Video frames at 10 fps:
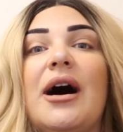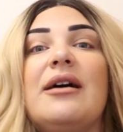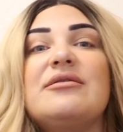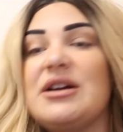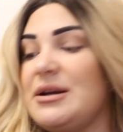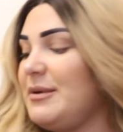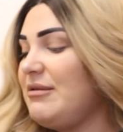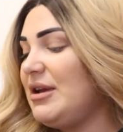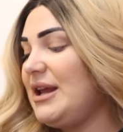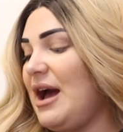I'm trying to be
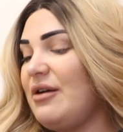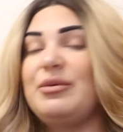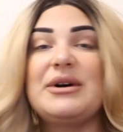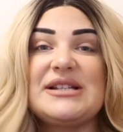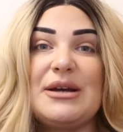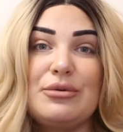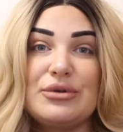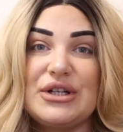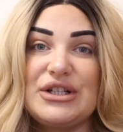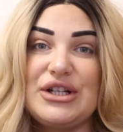really healthy, well I say
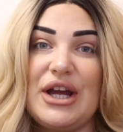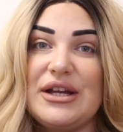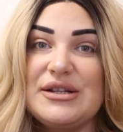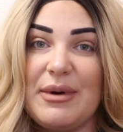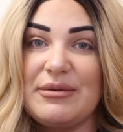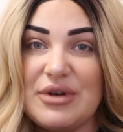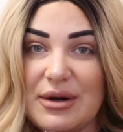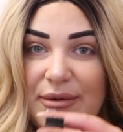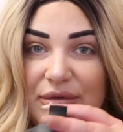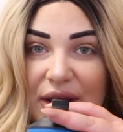water is juice, but I'm trying
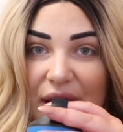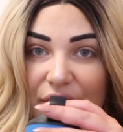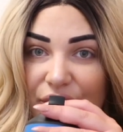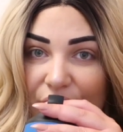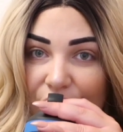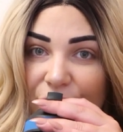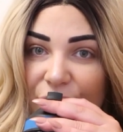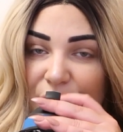to be really healthy.